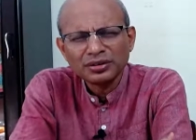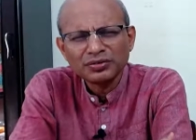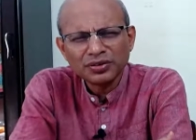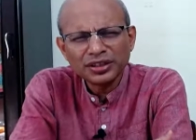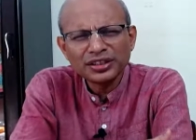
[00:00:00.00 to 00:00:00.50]

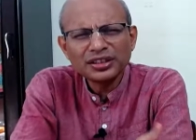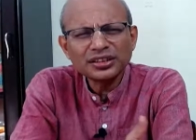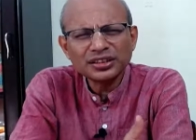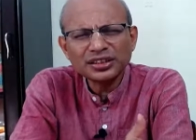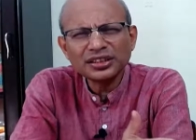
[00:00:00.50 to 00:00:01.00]
for
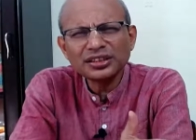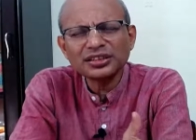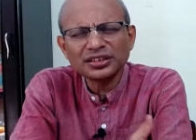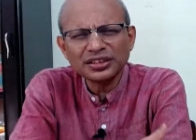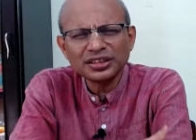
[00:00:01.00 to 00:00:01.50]
years and
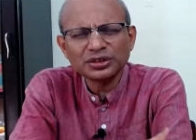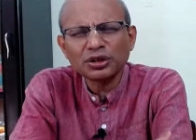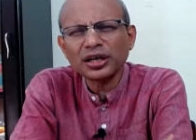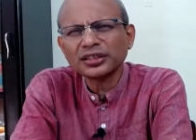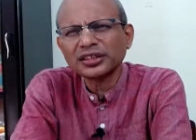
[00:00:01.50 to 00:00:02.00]
years, he
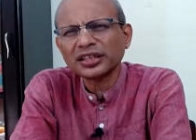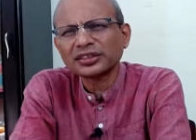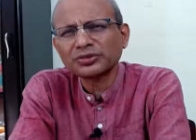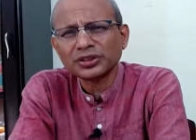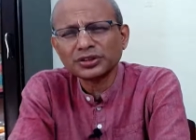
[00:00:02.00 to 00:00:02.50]
enjoyed
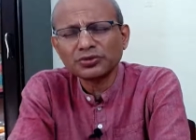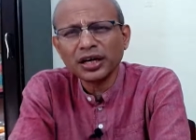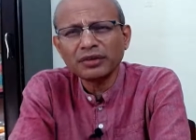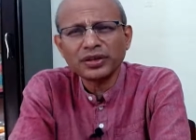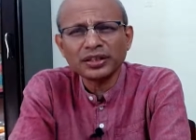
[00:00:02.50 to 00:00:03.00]
sex with his
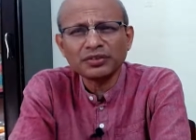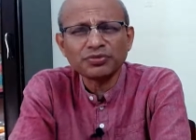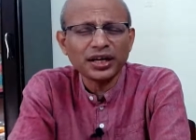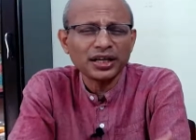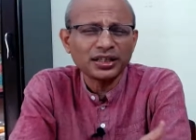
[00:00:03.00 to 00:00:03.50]
wife, and then
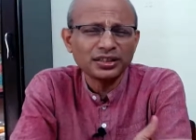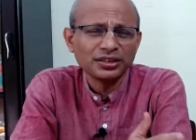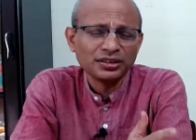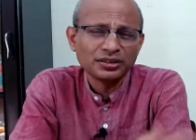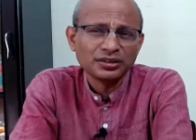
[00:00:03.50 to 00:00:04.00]
finally
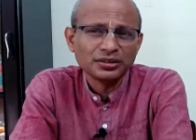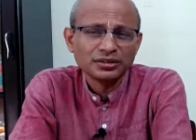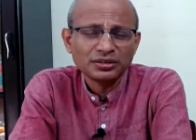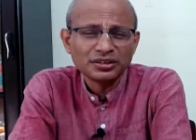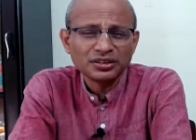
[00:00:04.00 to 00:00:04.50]

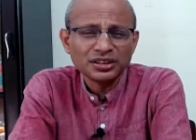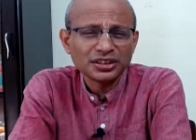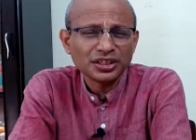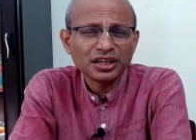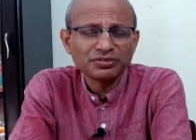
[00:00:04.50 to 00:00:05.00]
he says,
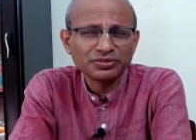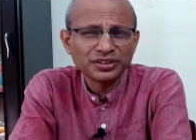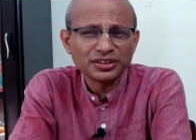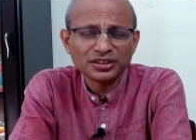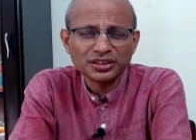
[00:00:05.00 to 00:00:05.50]
"Enough,
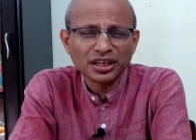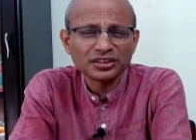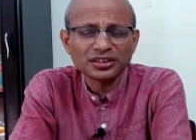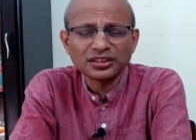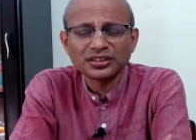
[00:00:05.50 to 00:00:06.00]
this is
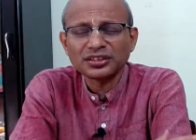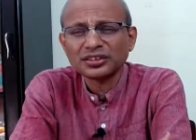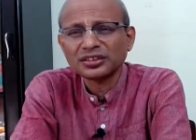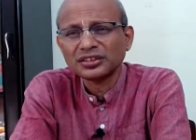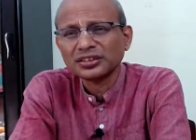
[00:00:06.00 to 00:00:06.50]
nonsense."
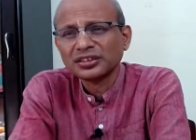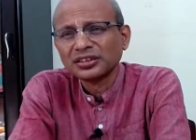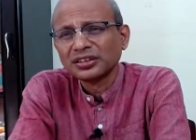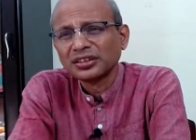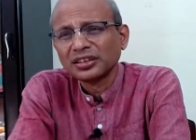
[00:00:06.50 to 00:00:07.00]

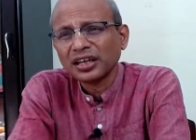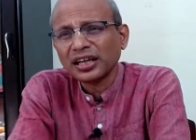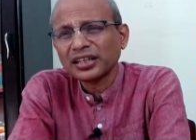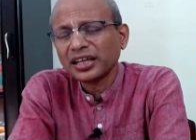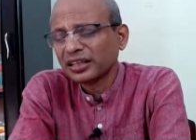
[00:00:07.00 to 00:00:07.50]

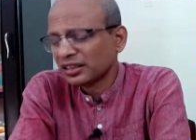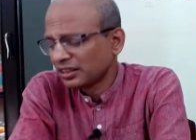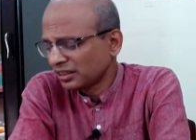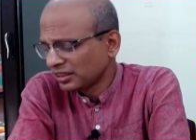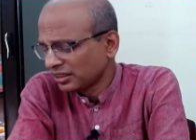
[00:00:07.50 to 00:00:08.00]
And then
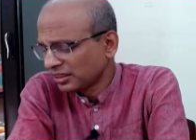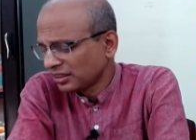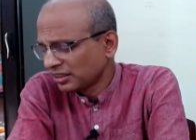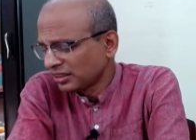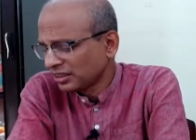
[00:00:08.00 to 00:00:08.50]

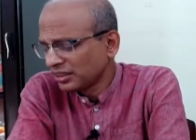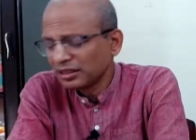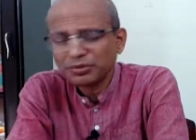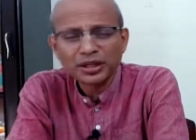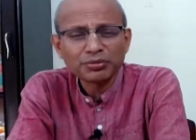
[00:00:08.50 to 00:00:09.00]

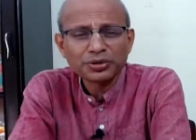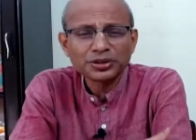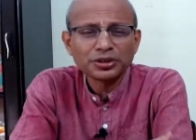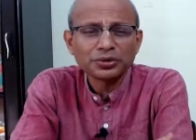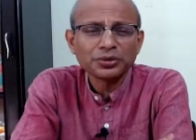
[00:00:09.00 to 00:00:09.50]
he became
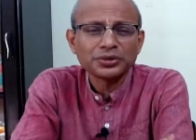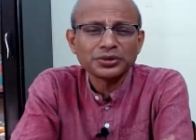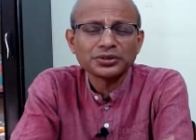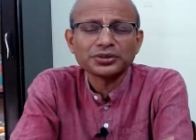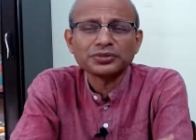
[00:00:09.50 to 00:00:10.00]
Krishna
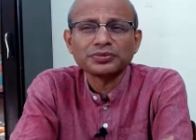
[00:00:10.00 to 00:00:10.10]
conscious.